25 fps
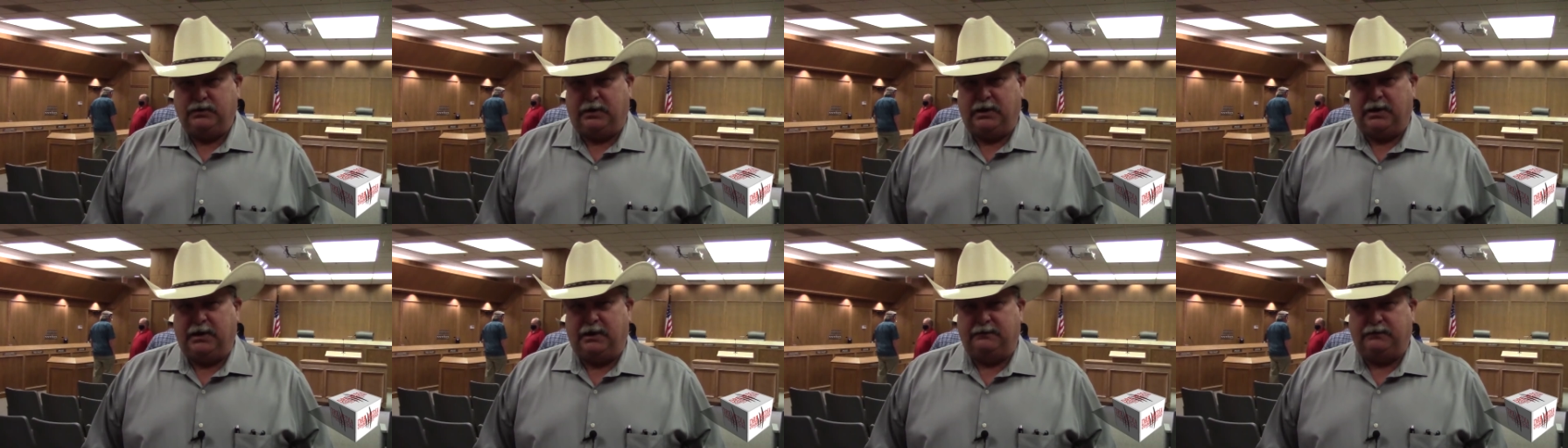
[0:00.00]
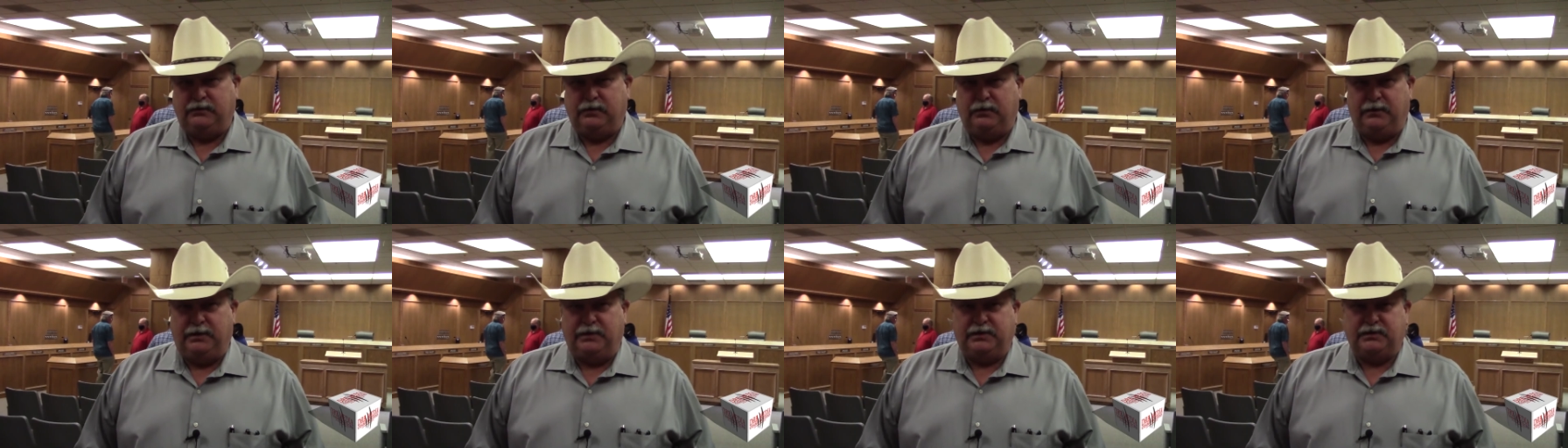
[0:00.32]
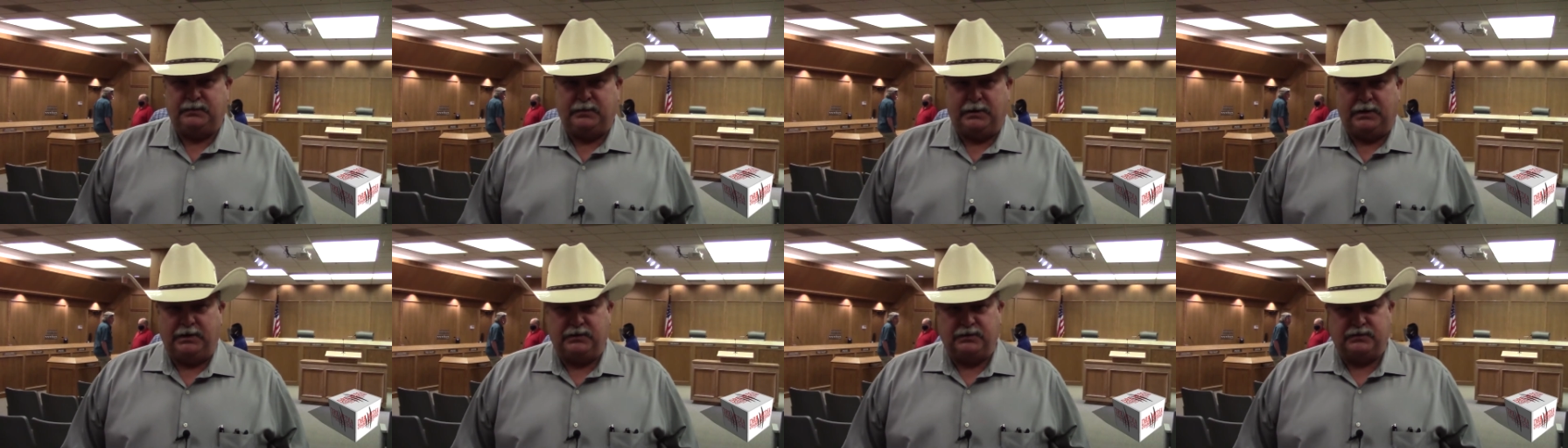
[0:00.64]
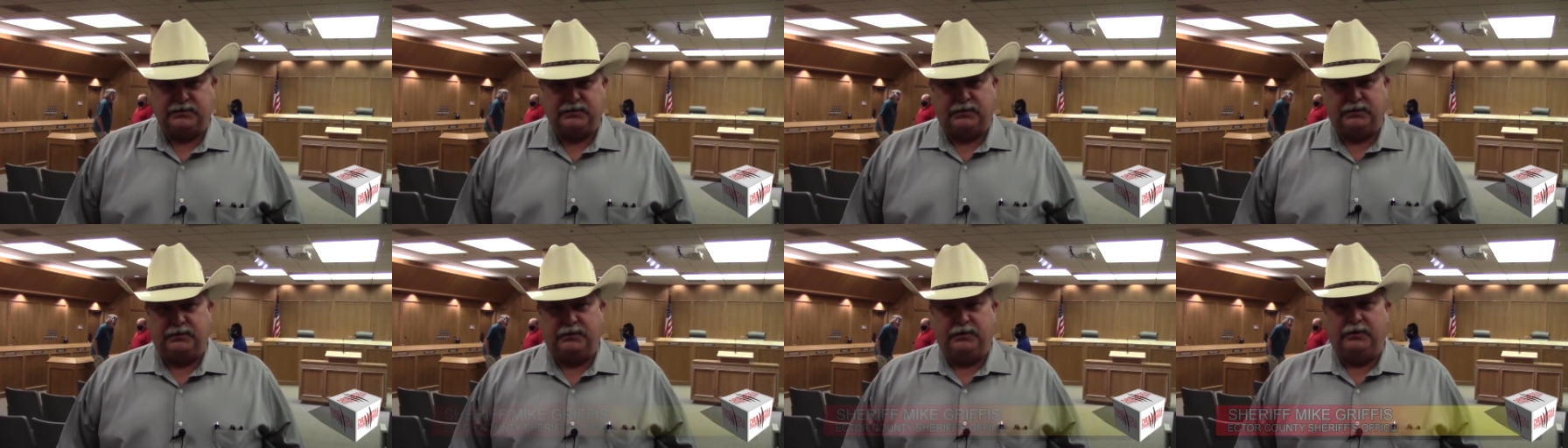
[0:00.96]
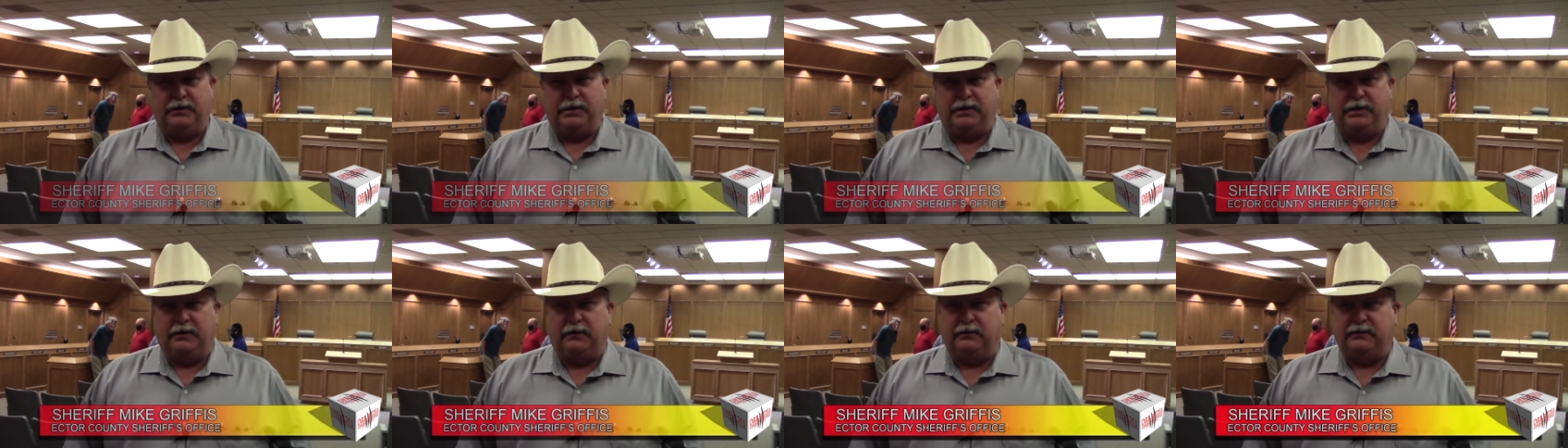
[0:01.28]
try to have two dispatchers on
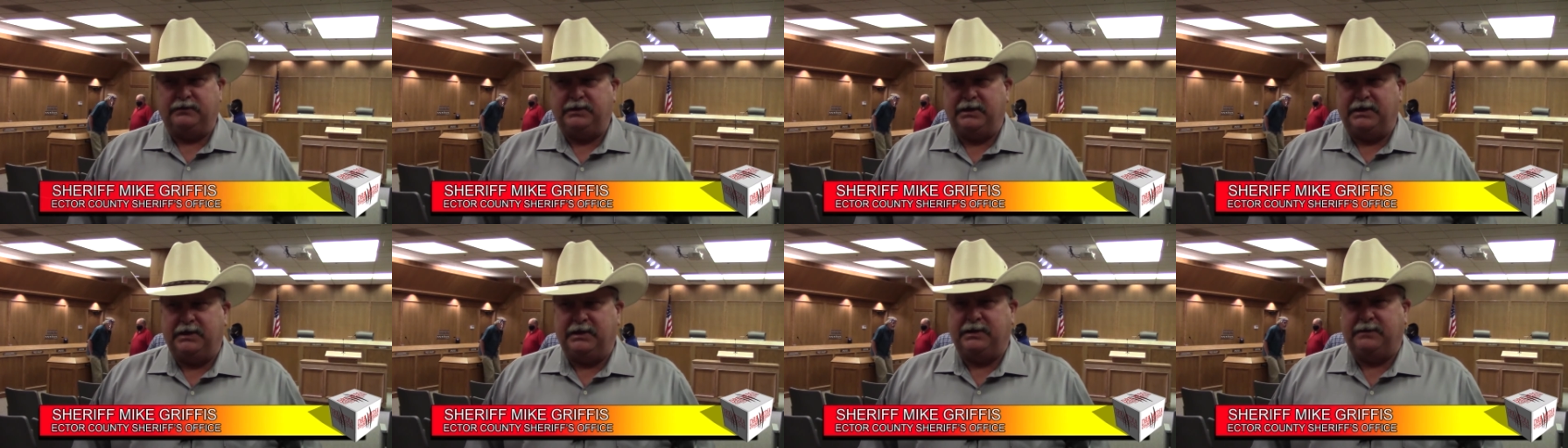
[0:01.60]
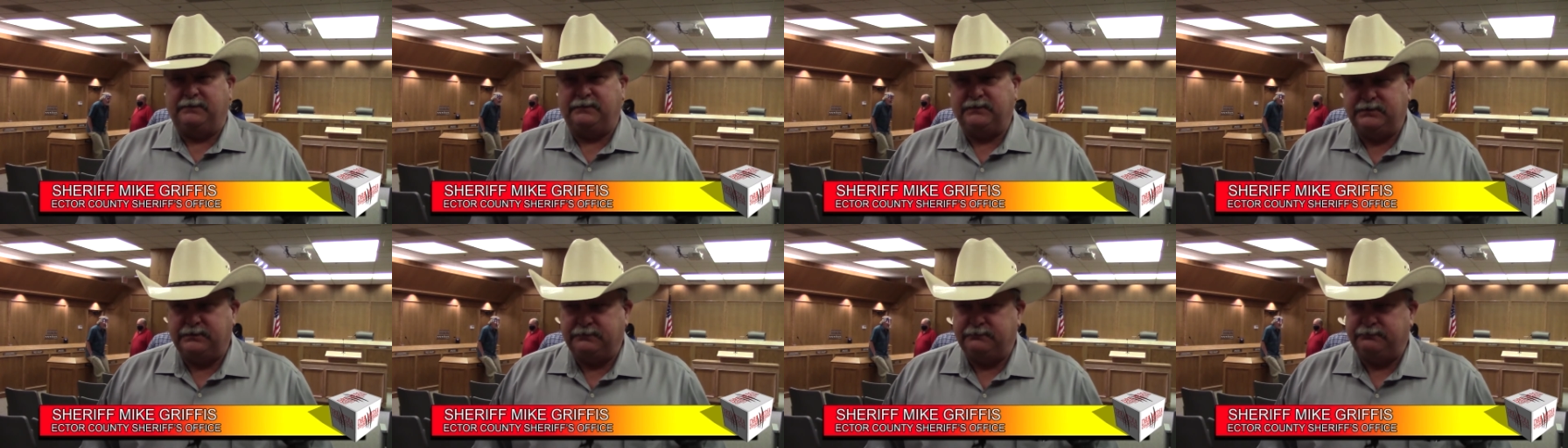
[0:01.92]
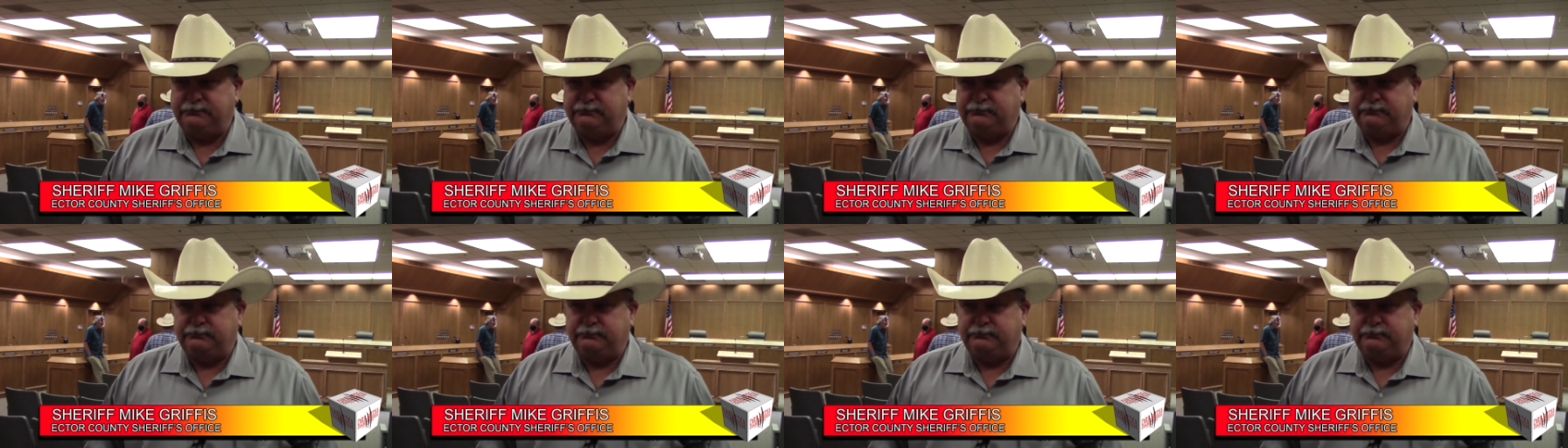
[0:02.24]
duty at all times,